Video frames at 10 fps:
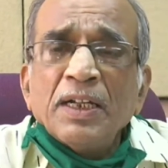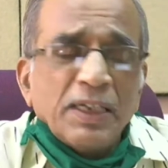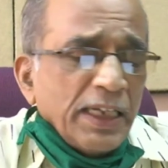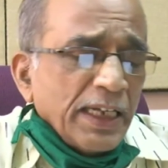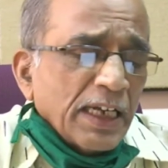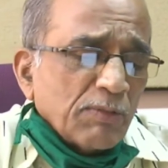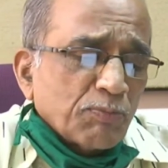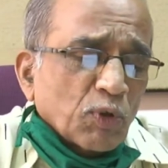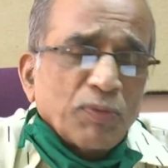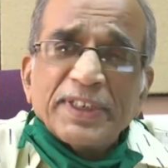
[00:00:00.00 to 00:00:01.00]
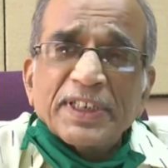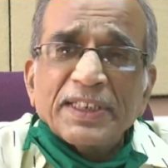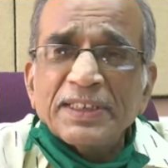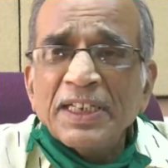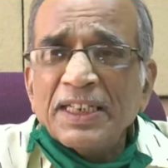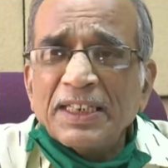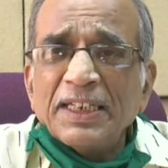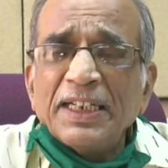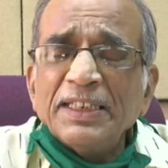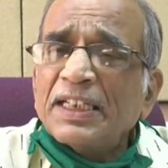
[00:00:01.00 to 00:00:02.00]
legal provisions
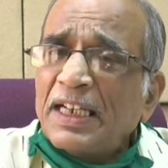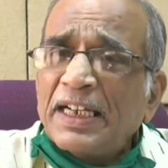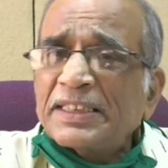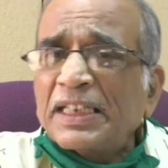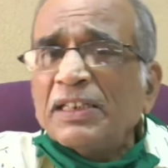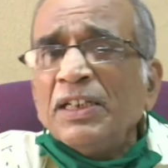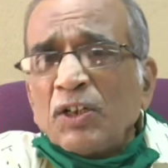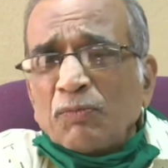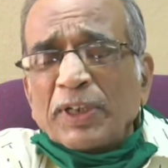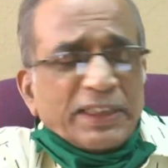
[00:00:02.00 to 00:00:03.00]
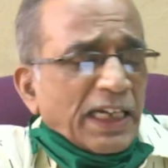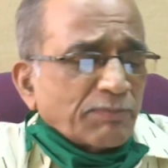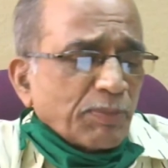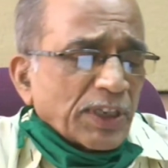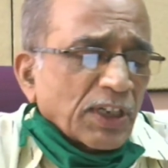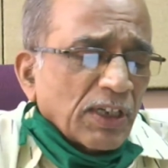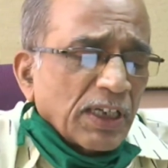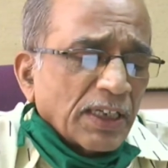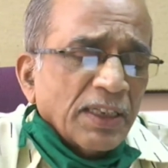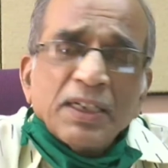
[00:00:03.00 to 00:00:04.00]
in relation with that
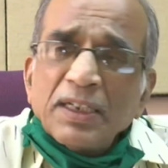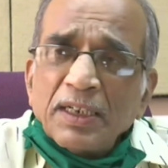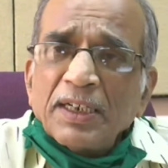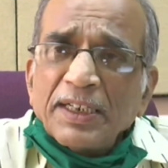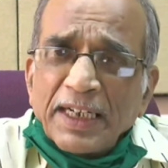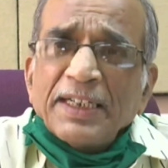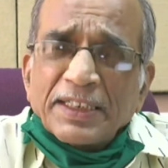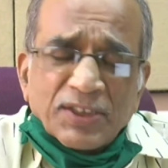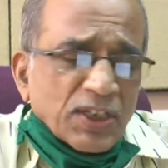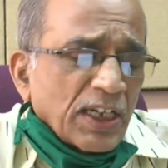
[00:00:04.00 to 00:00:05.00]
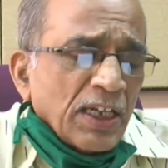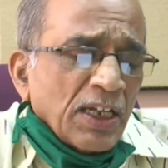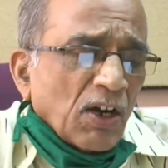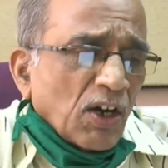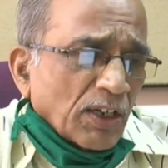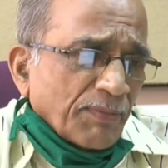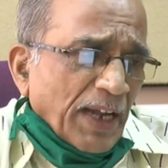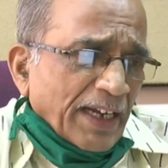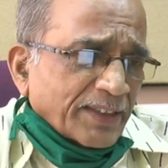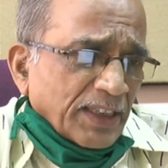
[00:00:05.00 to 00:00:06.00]
particular industry or
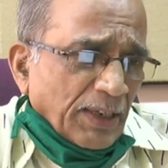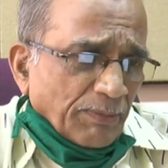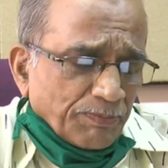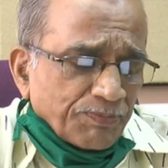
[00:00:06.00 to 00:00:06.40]
factory.